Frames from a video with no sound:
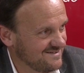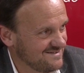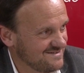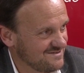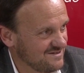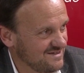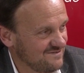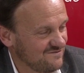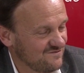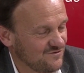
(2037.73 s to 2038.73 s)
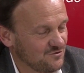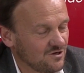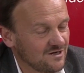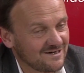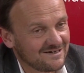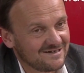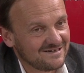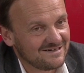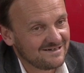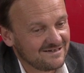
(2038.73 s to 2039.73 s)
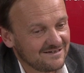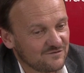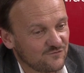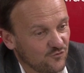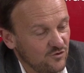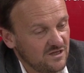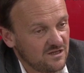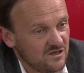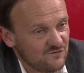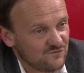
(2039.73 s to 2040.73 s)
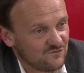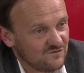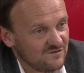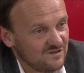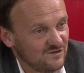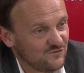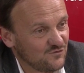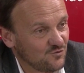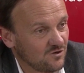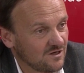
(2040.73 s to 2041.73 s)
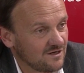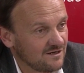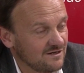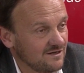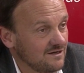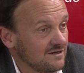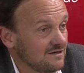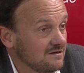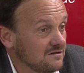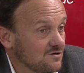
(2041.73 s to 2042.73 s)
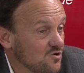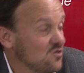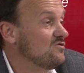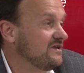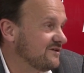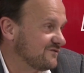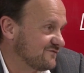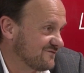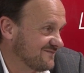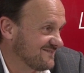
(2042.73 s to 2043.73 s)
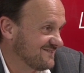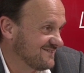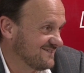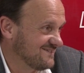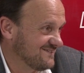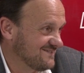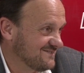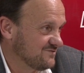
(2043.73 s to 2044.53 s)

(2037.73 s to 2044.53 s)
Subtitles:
So if you are free enough, if you are cool enough to